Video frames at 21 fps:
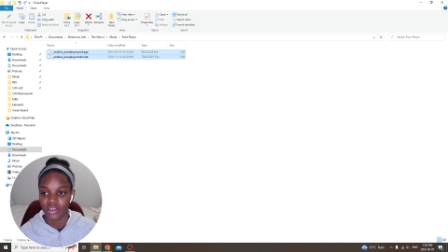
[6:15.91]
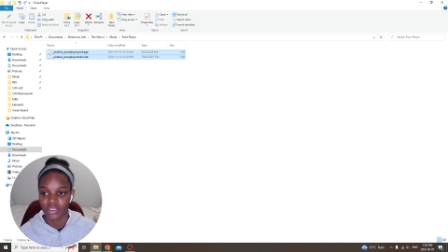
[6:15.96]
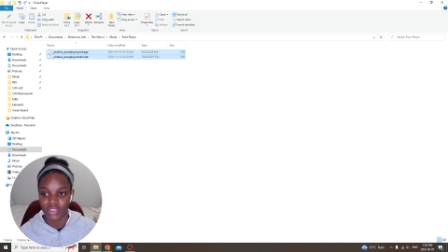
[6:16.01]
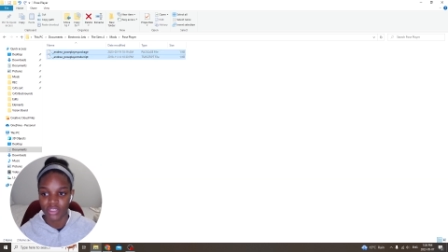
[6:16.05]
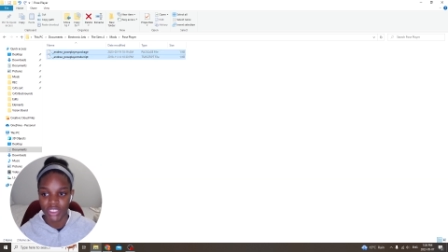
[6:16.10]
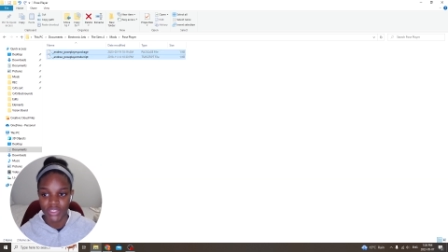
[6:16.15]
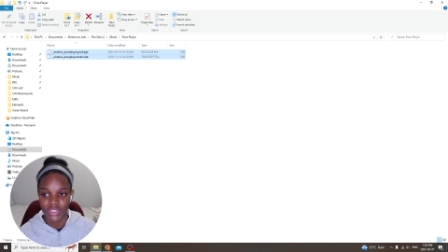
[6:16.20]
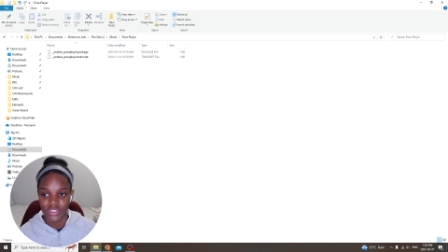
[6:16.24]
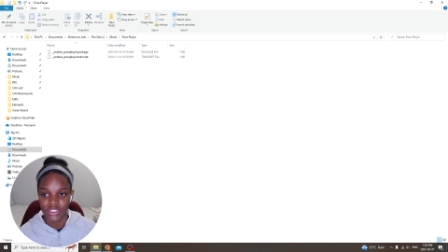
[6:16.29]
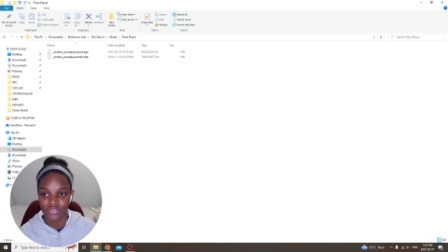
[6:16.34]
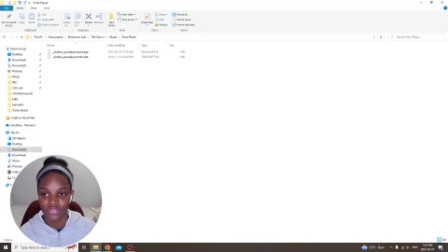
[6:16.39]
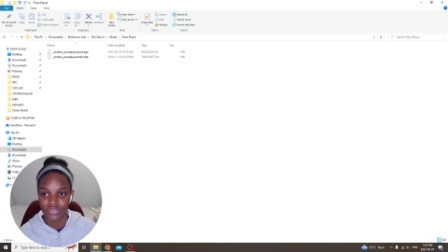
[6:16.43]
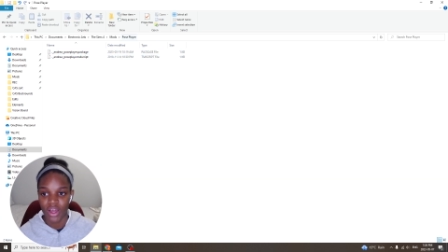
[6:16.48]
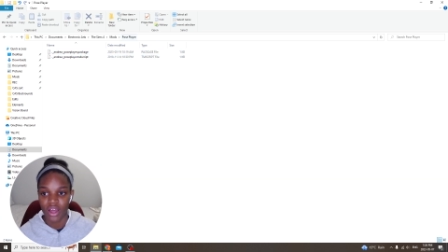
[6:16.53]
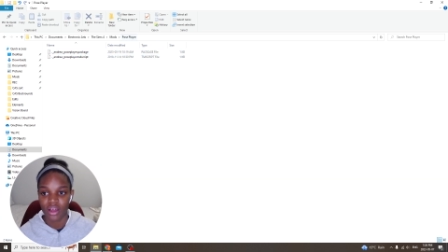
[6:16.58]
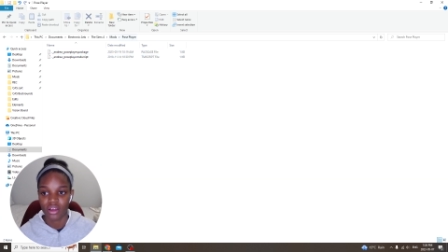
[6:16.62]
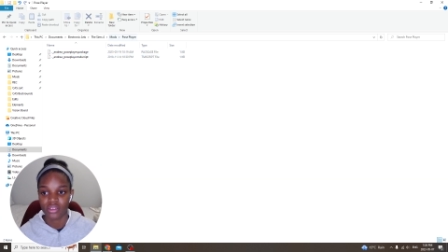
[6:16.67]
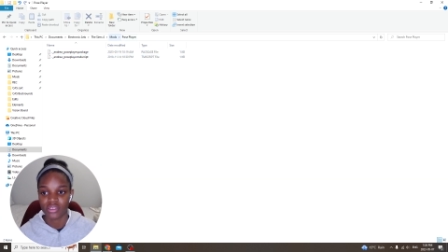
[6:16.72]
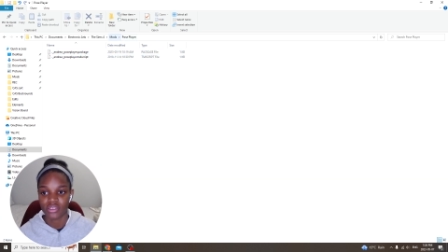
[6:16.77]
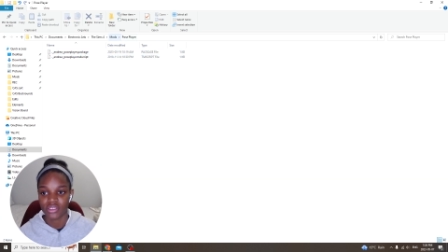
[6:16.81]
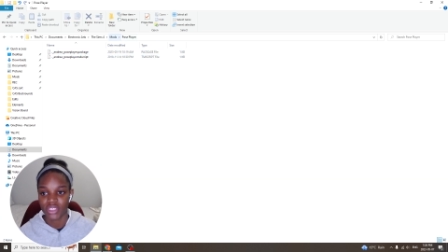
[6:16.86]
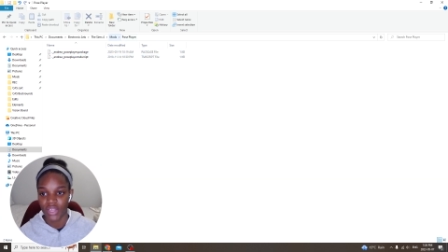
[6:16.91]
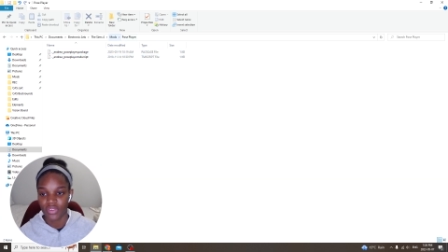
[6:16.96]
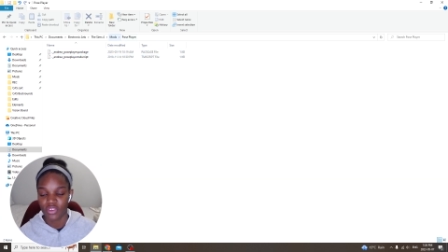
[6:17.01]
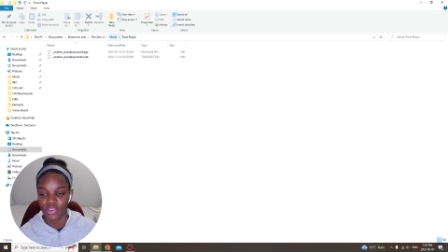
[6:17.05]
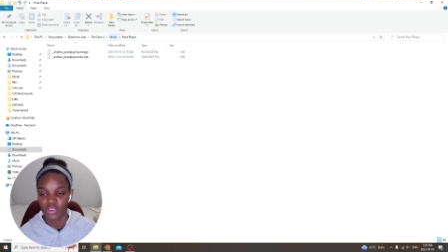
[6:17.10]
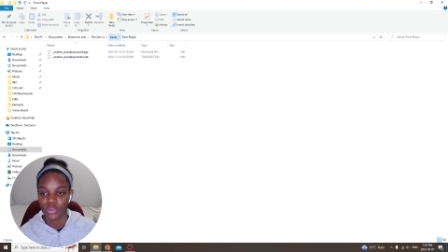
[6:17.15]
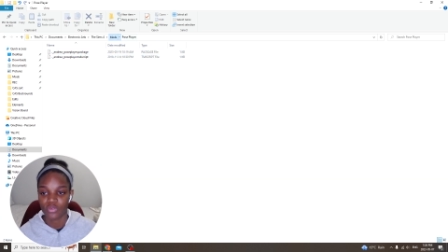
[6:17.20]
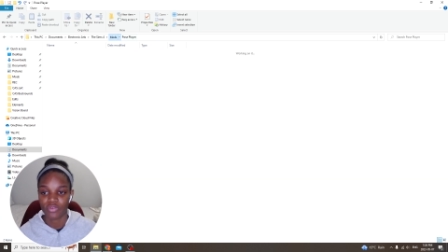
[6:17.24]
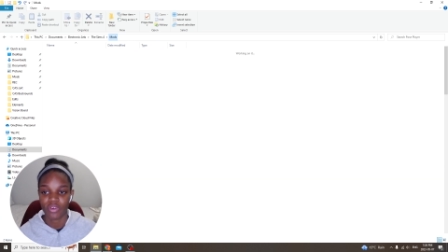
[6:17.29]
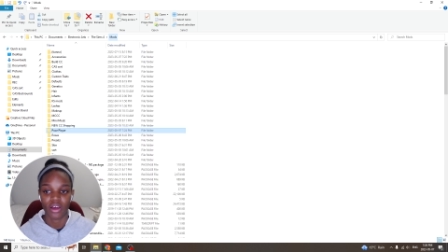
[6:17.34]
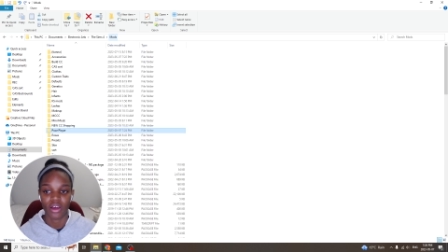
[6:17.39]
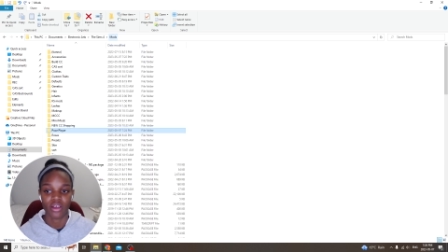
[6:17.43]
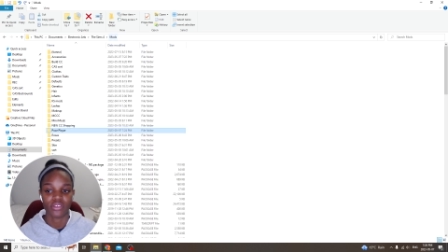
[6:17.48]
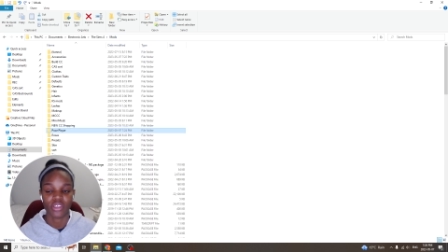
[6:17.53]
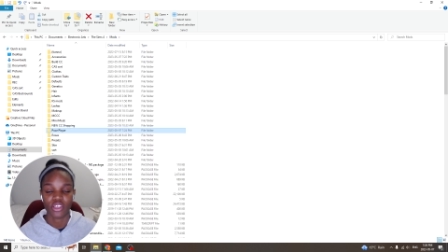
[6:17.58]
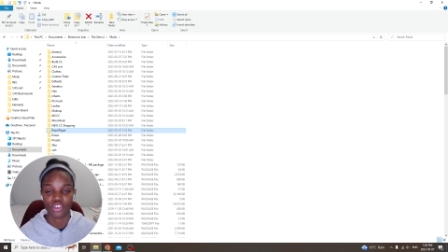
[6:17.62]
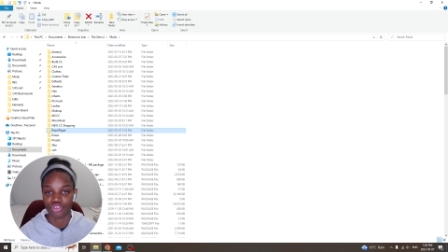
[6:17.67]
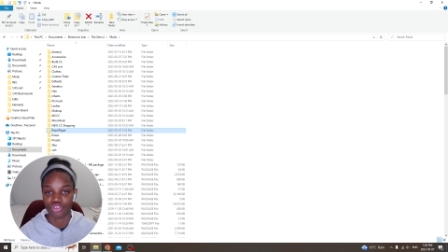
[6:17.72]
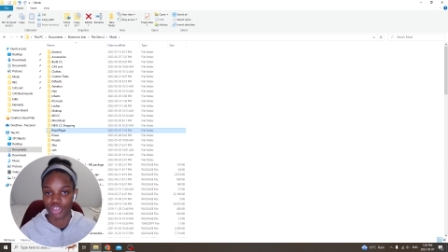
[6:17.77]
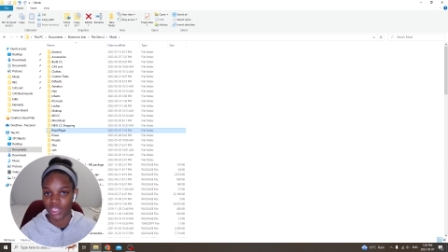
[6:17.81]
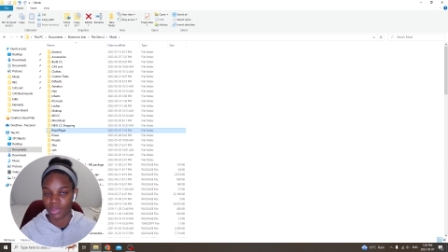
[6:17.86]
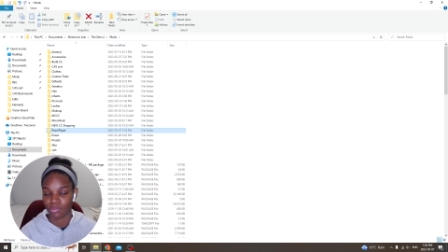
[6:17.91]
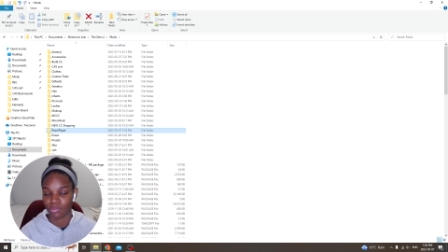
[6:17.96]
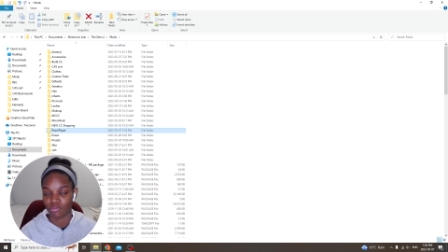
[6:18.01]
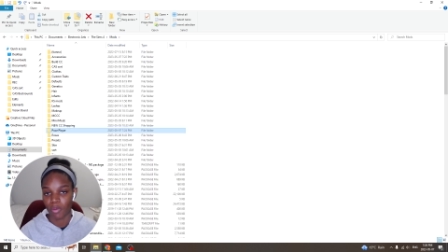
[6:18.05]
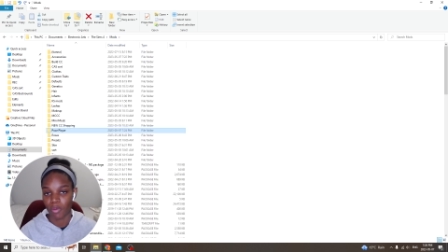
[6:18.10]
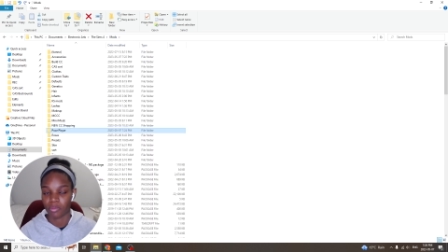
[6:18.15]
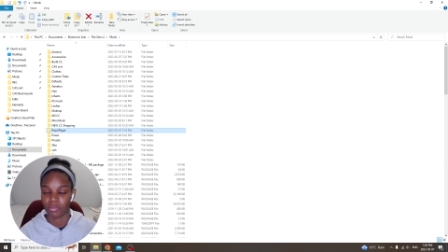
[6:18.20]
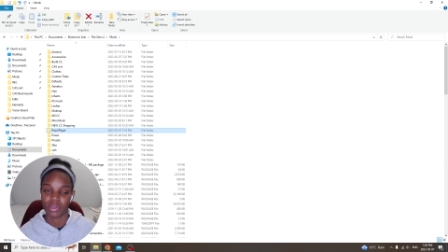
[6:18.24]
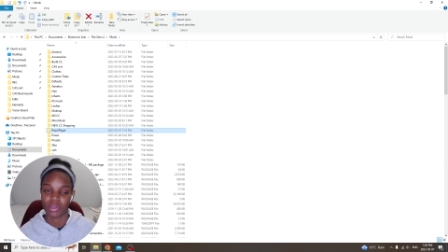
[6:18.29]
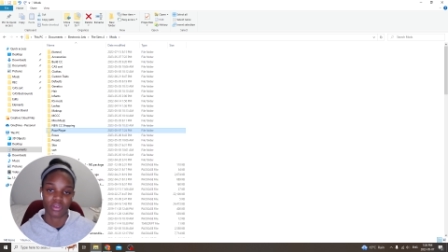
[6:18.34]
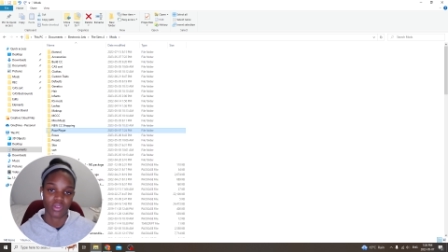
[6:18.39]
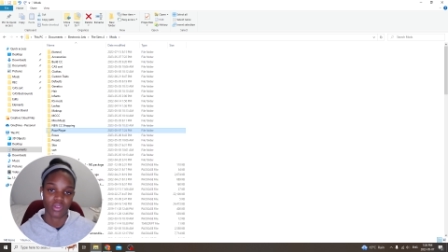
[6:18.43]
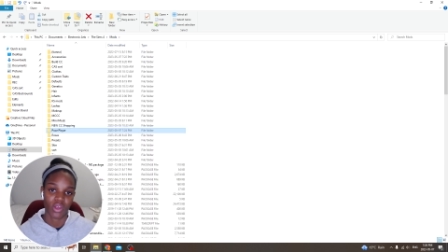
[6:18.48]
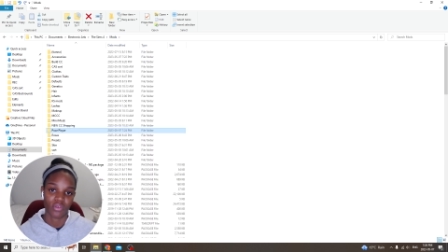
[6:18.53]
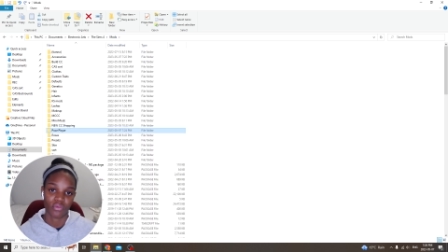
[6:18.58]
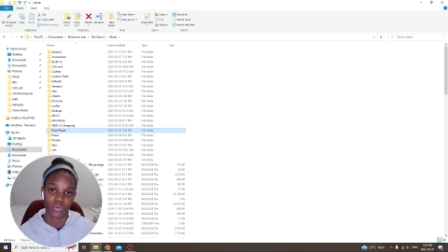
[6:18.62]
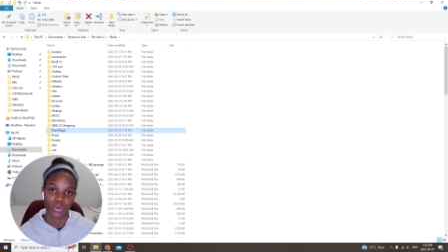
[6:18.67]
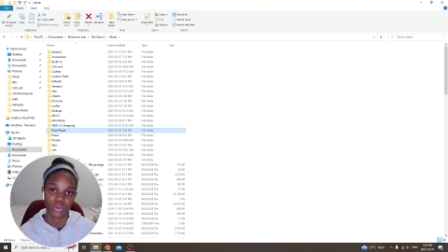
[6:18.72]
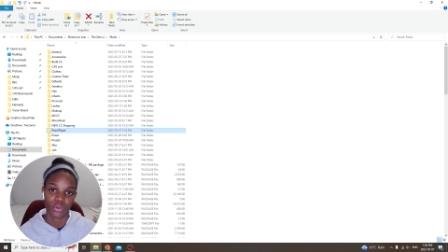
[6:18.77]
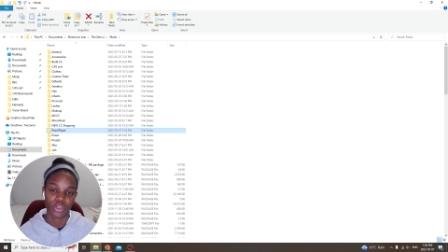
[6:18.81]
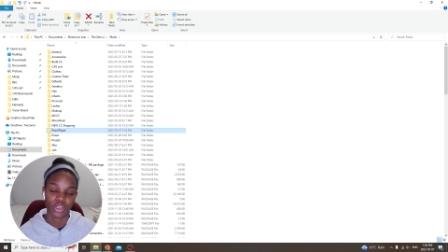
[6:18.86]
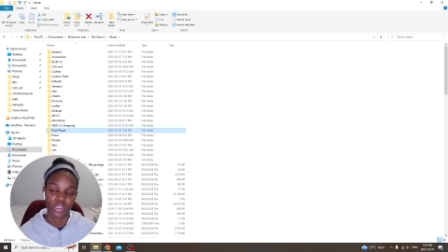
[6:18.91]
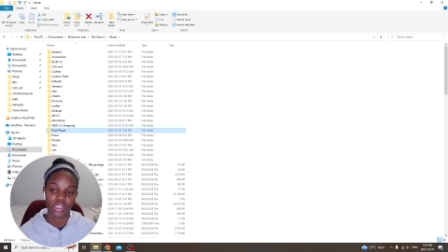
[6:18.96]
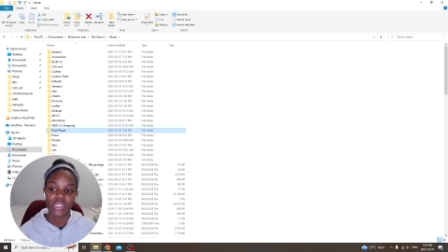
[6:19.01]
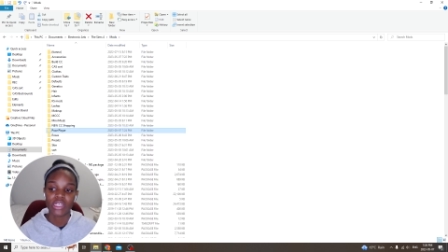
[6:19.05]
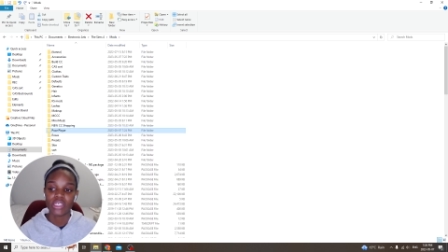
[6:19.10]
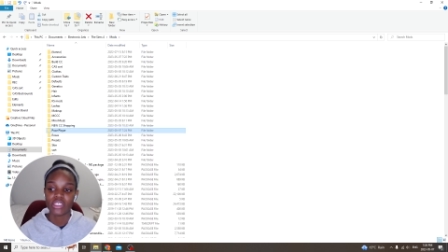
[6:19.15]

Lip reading: delete these files, get the new files, and drag and drop them into that folder.